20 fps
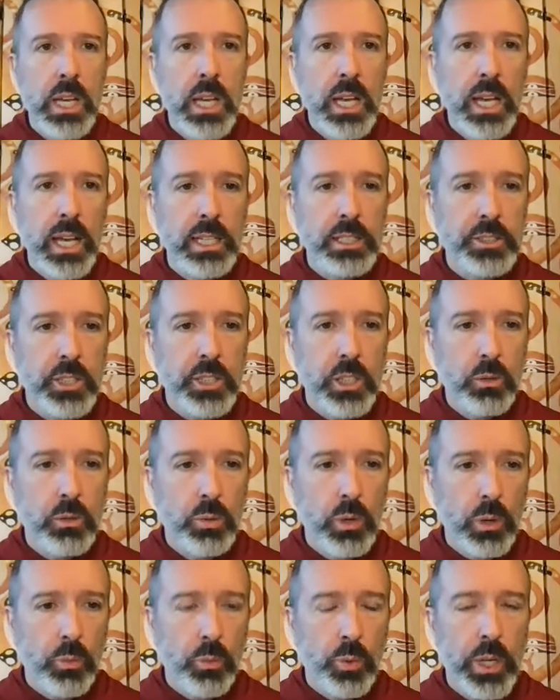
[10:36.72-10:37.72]
And so
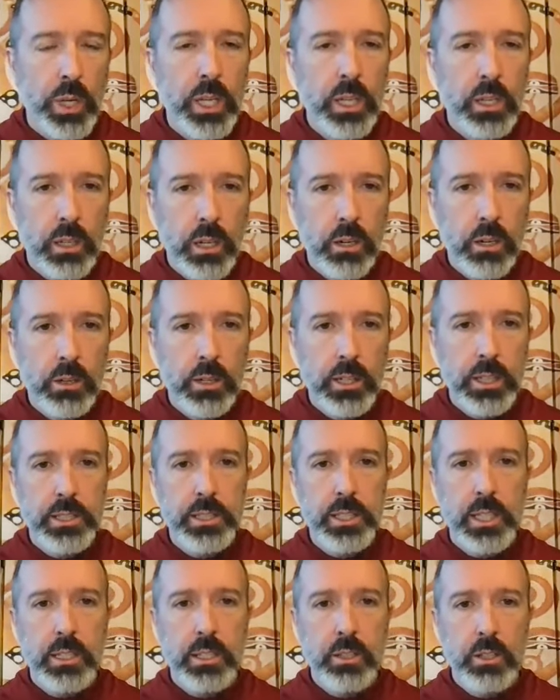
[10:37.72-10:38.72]
what we encourage,
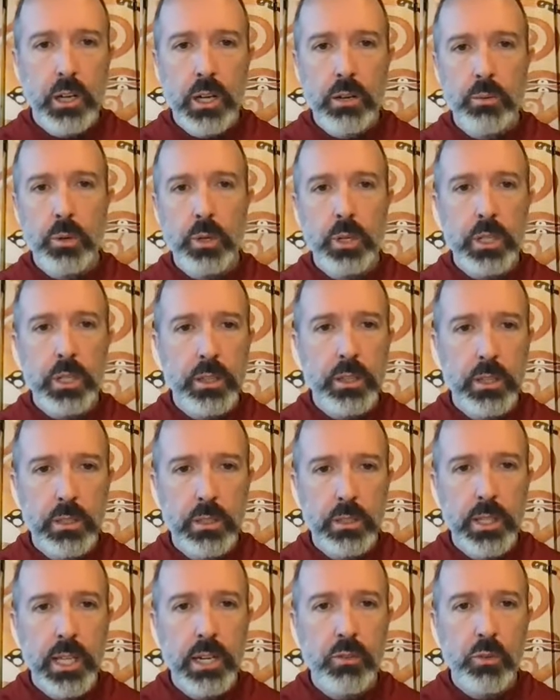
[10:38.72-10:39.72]
I work at the
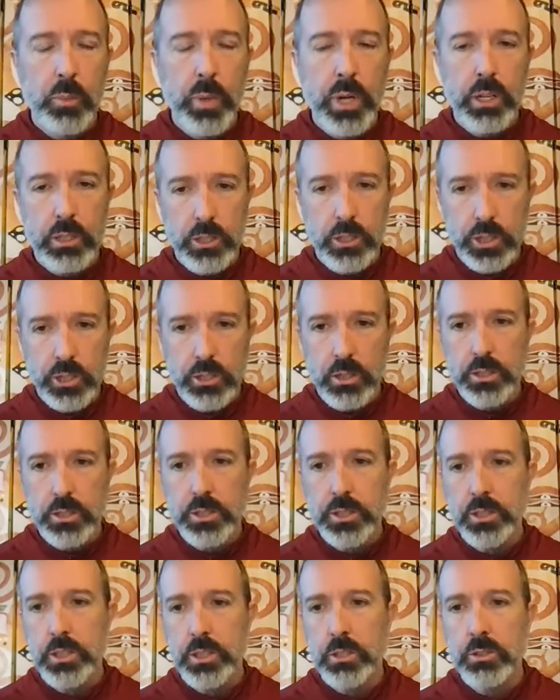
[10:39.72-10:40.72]
Native American Journalists
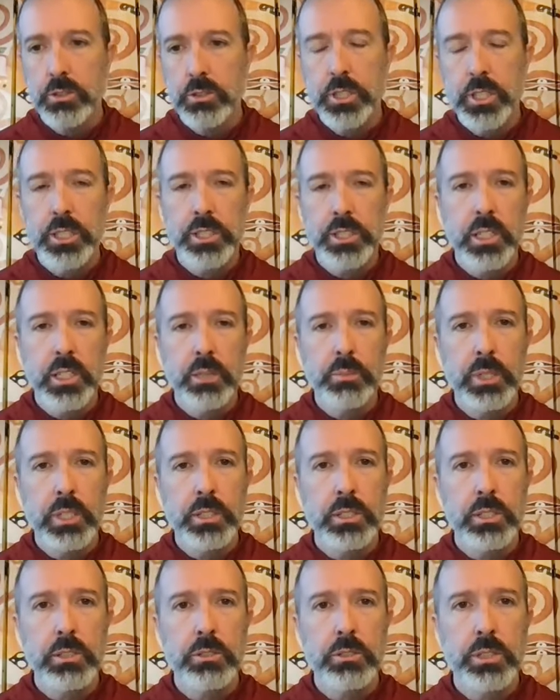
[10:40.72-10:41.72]
Association. I'm the
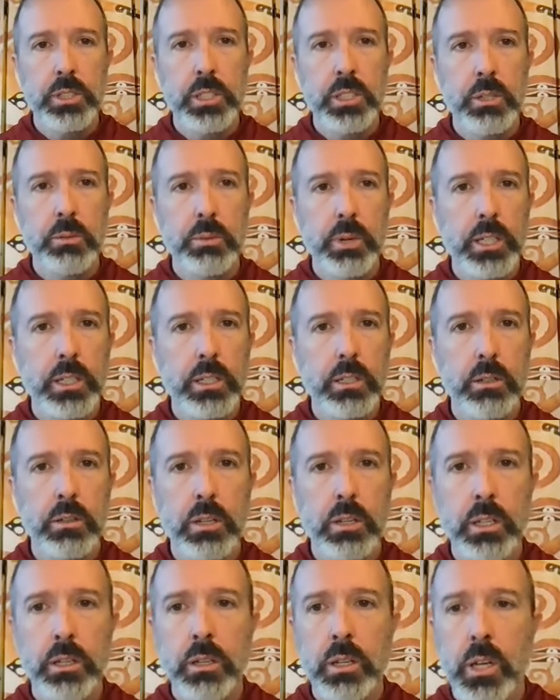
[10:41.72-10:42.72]
associate director,
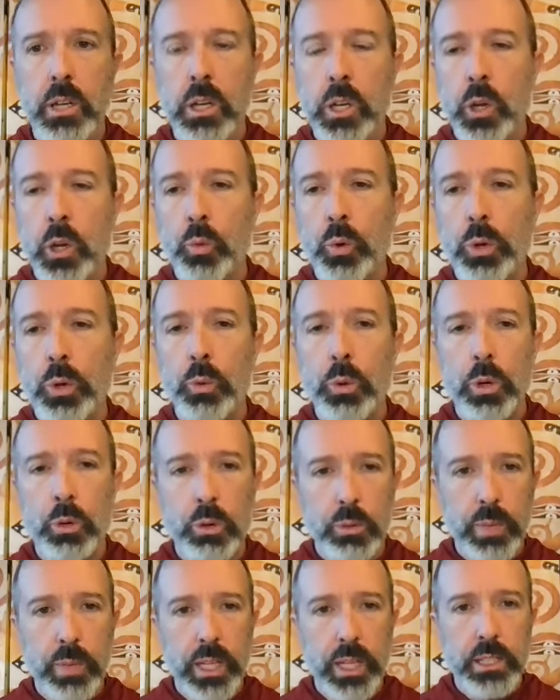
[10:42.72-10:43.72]
and we work
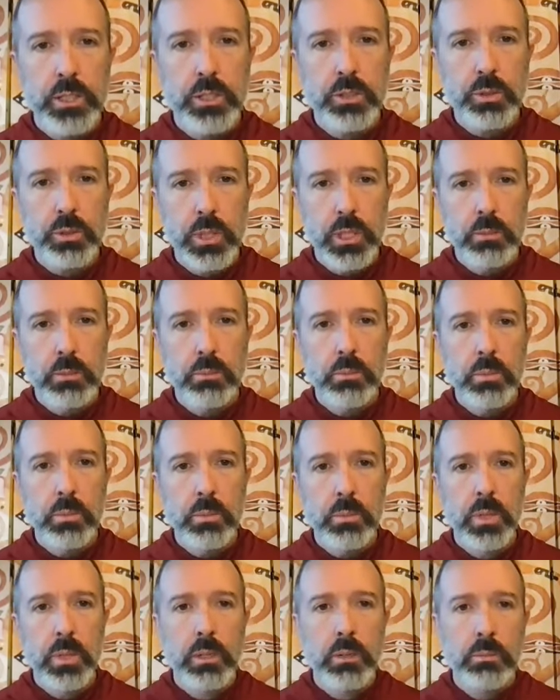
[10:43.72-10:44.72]
with mainstream
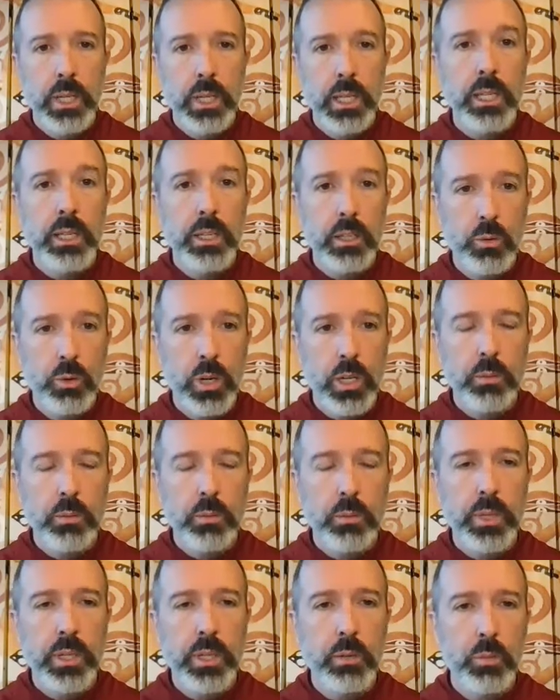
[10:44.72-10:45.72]
media quite a
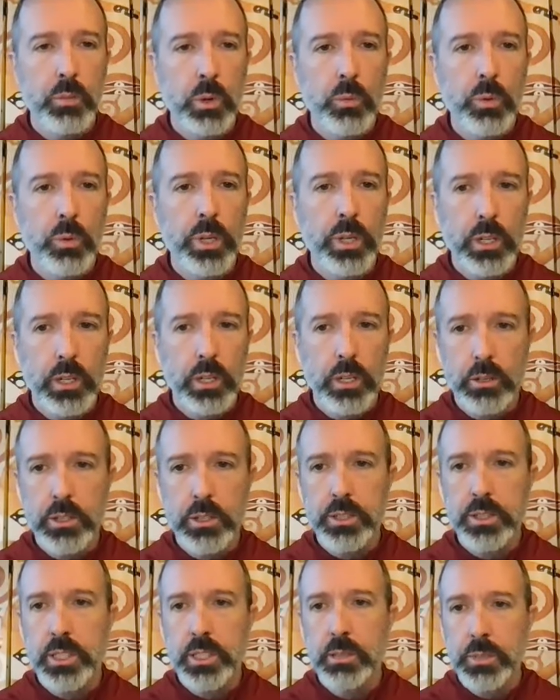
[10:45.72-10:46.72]
bit. And what we
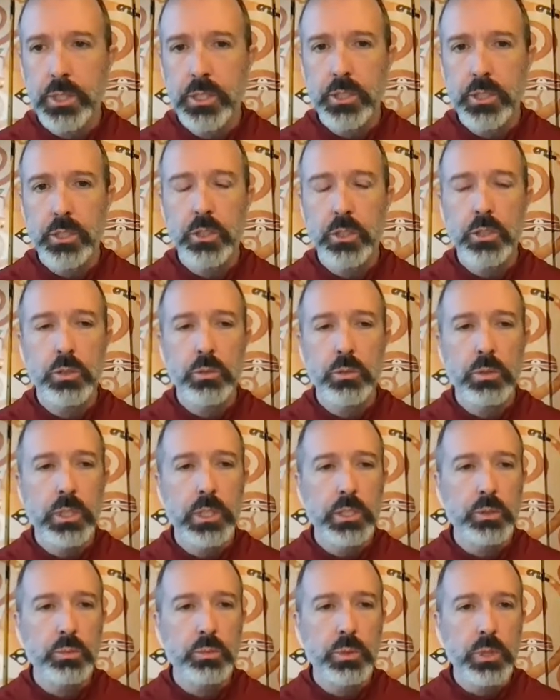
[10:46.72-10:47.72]
encourage them to do
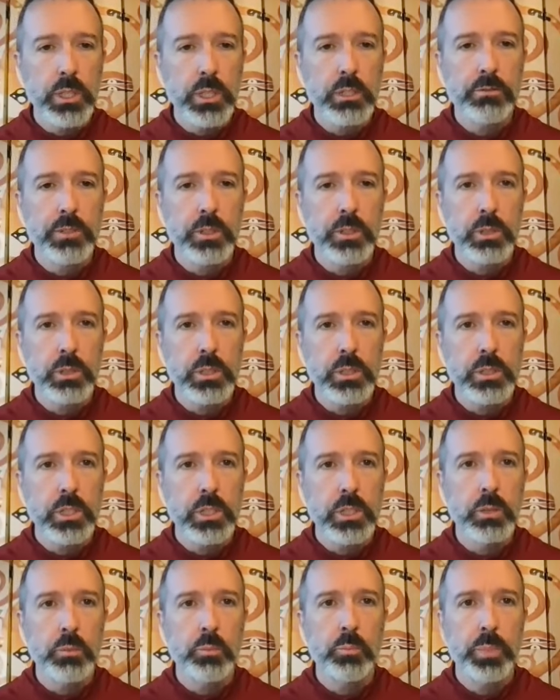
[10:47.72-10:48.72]
is really to focus
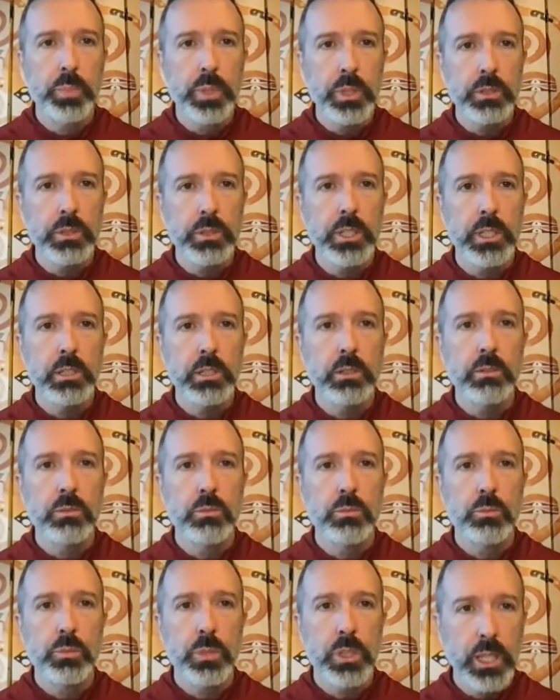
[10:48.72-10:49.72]
on building
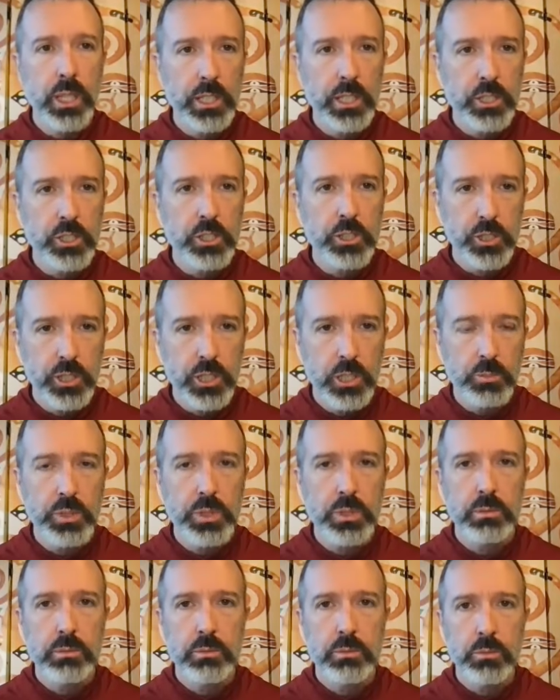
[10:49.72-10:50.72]

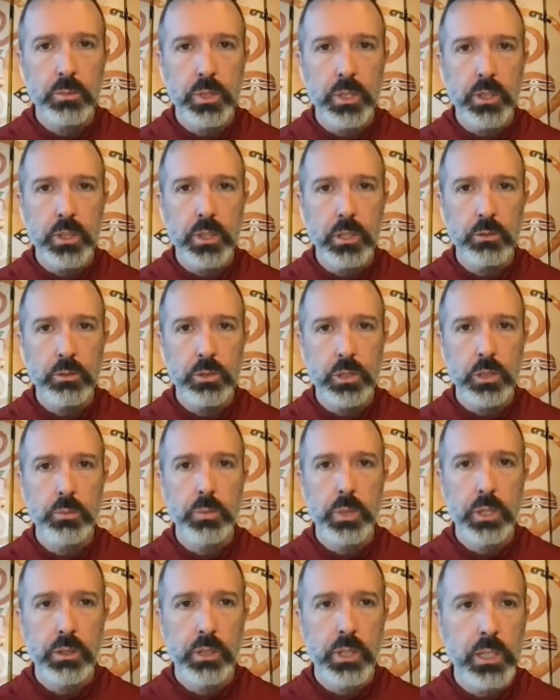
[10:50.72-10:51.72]
relationships with those
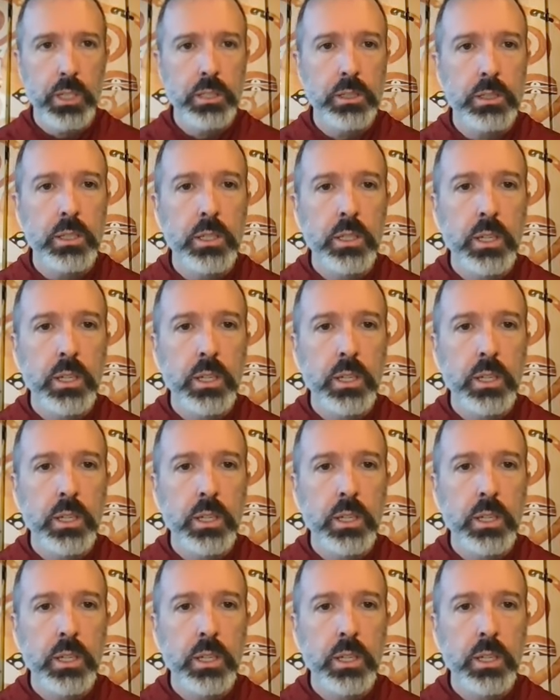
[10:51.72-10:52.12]
communities.